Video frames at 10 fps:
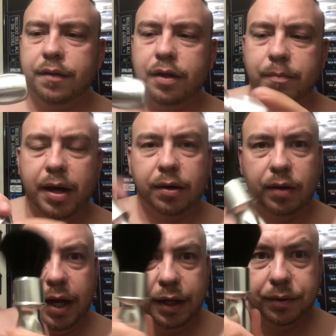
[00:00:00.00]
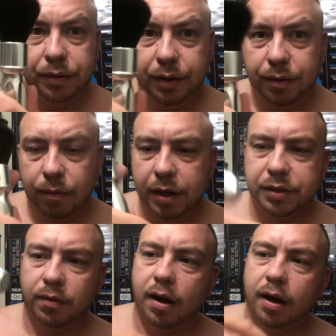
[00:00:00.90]
The metal handled
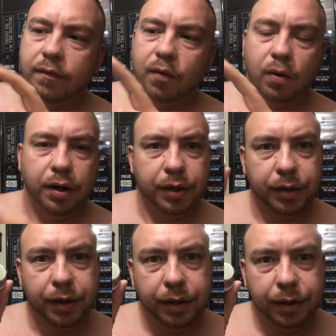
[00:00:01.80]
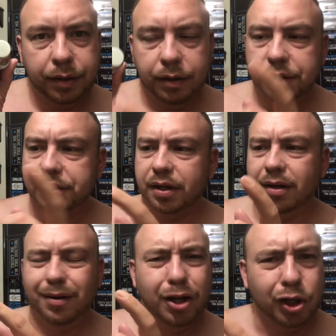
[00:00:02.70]
Razor Rock 400. It's
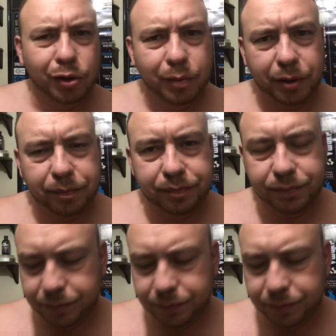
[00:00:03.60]
aluminum.